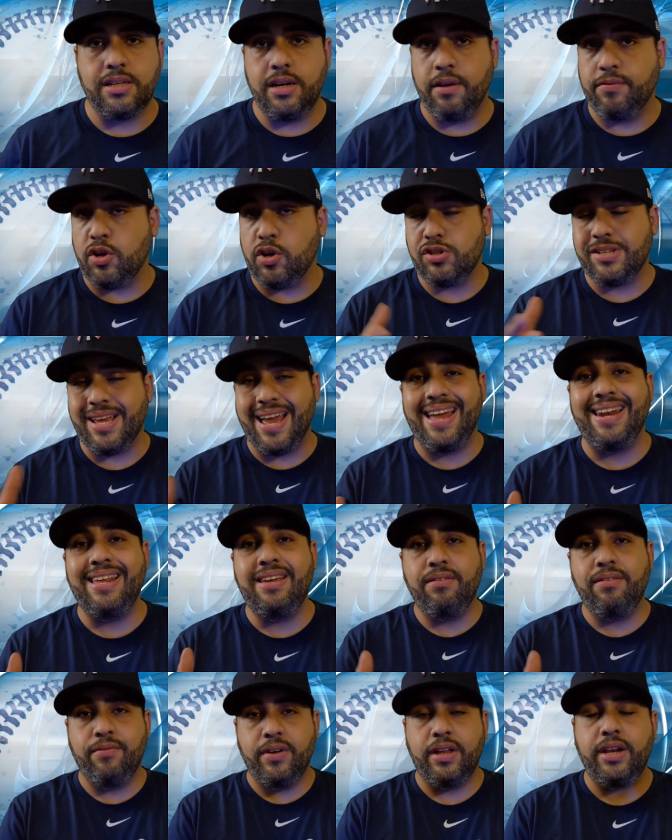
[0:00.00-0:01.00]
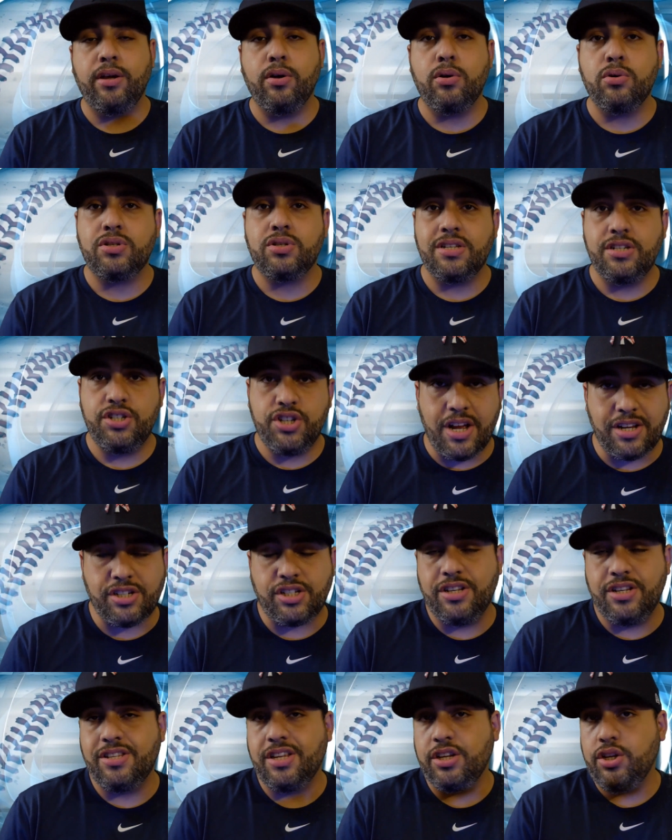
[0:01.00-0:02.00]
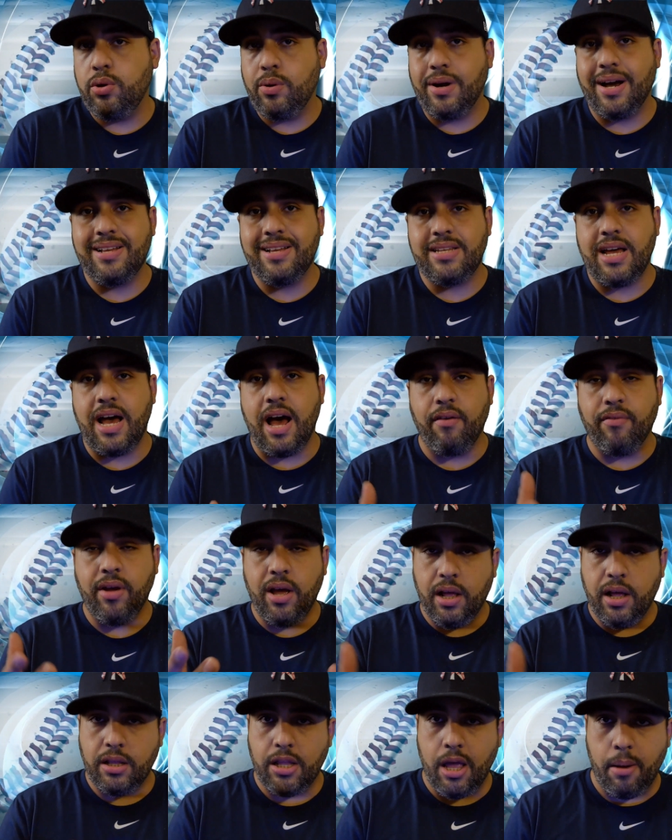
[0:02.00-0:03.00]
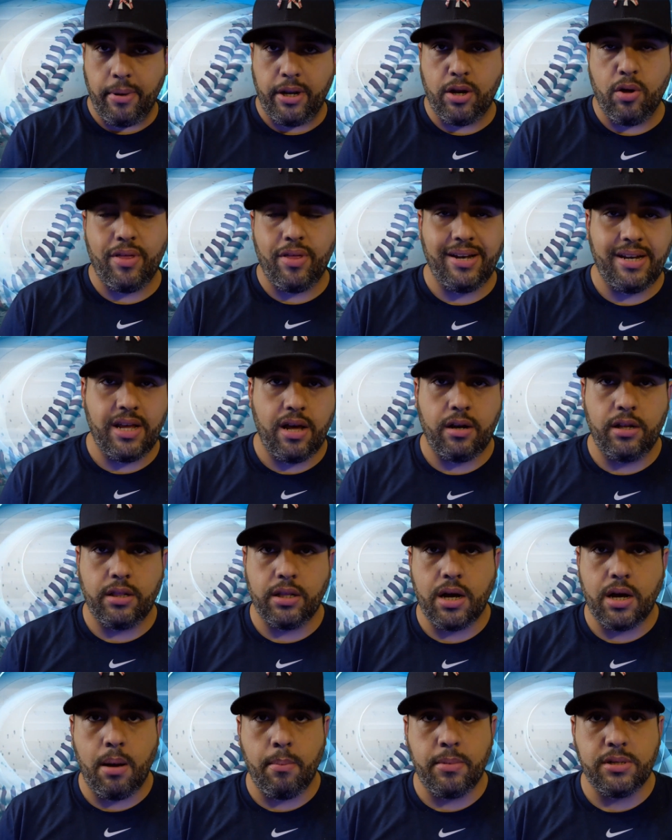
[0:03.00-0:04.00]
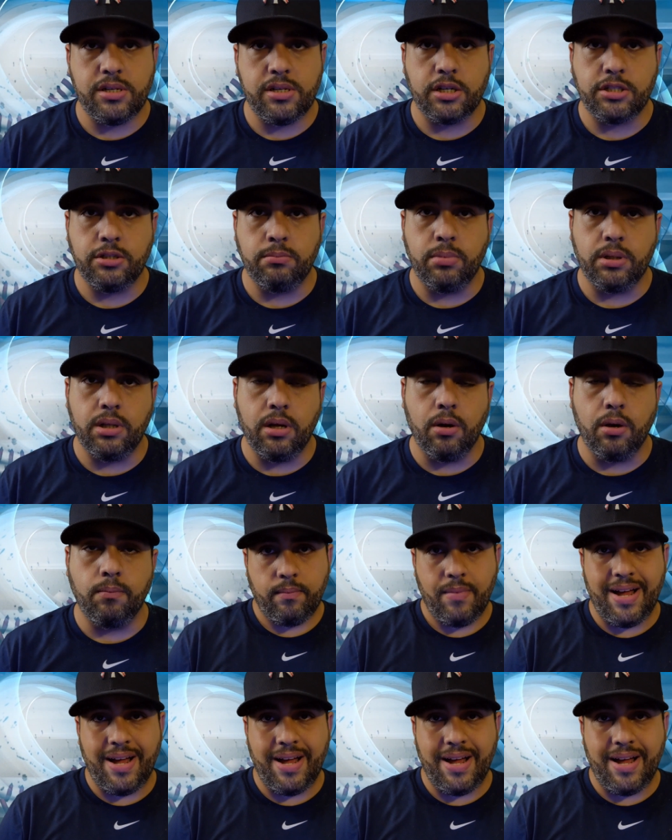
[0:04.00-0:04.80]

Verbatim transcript: And if there's any video suggestions that you guys have, let me know that down in the comment section below.